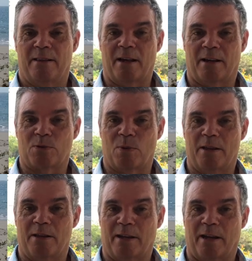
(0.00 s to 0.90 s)
that's
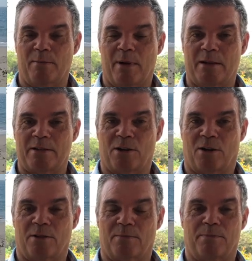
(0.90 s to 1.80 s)
where the nightmare
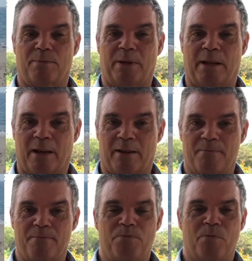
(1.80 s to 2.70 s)
sort of began.
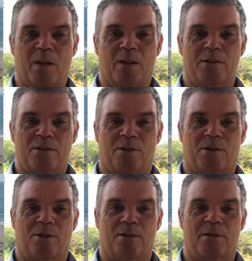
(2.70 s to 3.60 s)

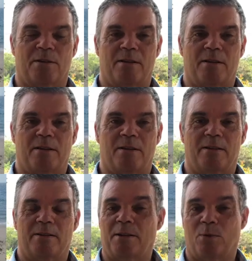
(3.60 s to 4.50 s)
So
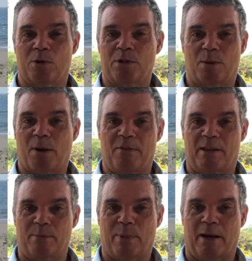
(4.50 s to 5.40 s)
they wouldn't do
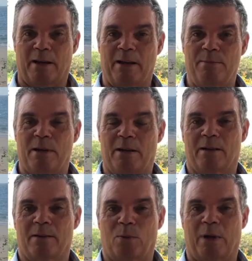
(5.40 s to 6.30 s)
everything by
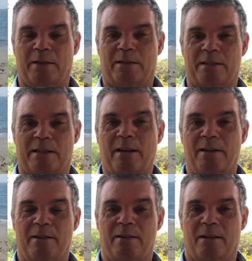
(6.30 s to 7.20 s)
email. We had to
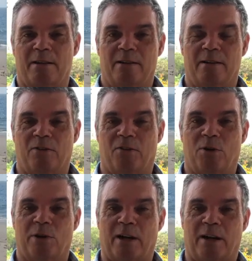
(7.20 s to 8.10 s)
send the
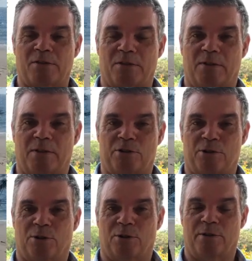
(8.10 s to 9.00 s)
photographs of the
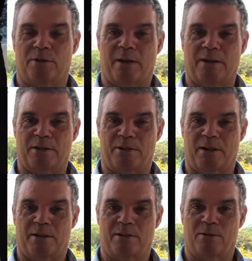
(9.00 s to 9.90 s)
drone, the
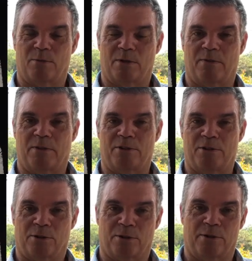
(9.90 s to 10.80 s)
registration number of the
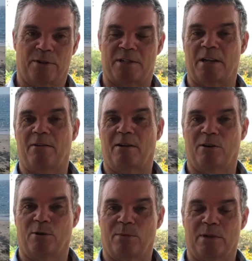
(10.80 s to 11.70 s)
drone, the serial
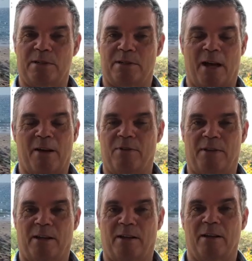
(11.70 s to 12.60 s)
numbers,
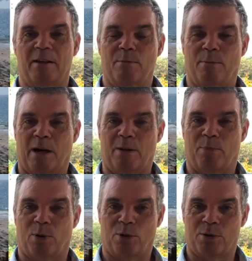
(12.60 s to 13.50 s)
everything by
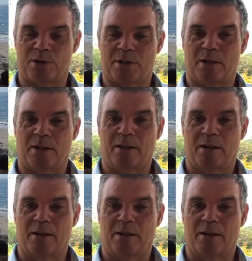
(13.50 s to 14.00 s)
post.